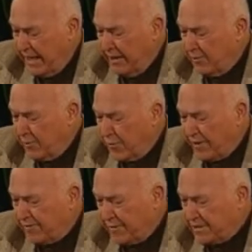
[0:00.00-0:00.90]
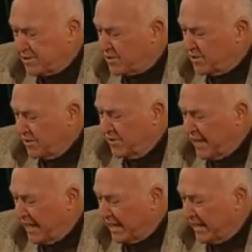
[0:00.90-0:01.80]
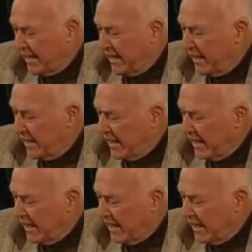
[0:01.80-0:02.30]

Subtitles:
a reference to that,